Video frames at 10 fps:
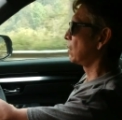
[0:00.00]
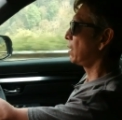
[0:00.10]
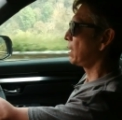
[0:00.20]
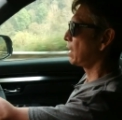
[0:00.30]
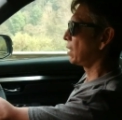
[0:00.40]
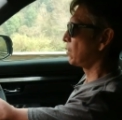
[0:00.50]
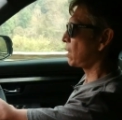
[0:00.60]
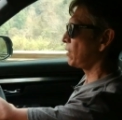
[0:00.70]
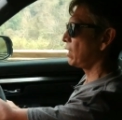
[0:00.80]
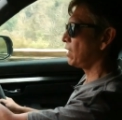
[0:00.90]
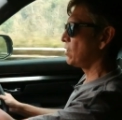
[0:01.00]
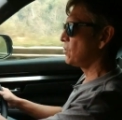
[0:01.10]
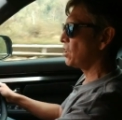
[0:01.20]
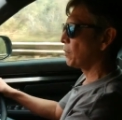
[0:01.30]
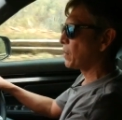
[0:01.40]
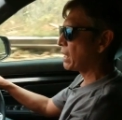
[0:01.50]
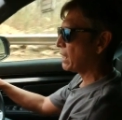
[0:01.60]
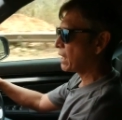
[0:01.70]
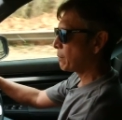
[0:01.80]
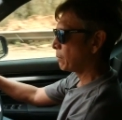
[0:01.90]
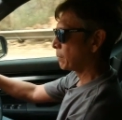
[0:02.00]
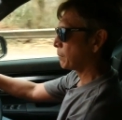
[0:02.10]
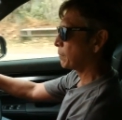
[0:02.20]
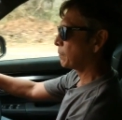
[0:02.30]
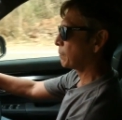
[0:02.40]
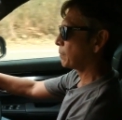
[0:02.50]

Okay, driving in Chiang Mai, I'm